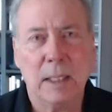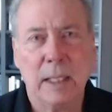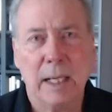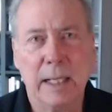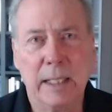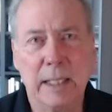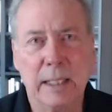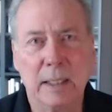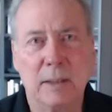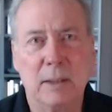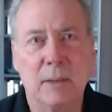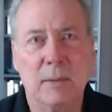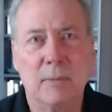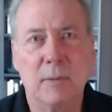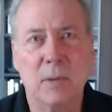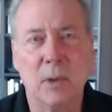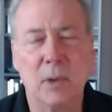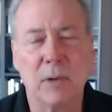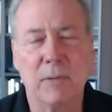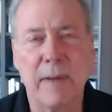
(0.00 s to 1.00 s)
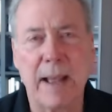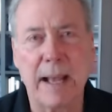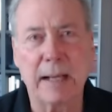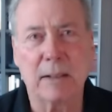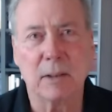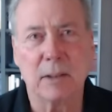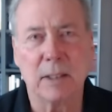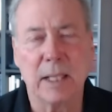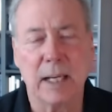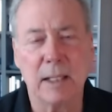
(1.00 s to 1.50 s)
and you do a
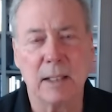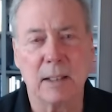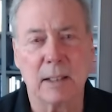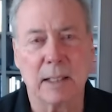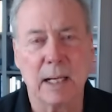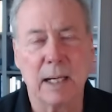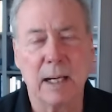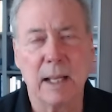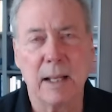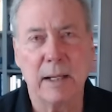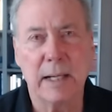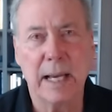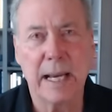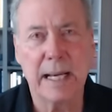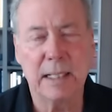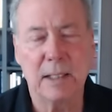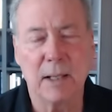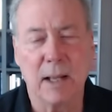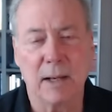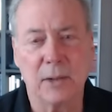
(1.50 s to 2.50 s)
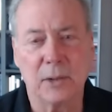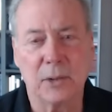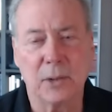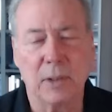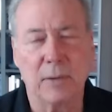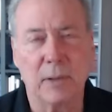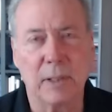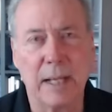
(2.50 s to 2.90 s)
factor of ten, you're looking at one hundred eighty dollars silver.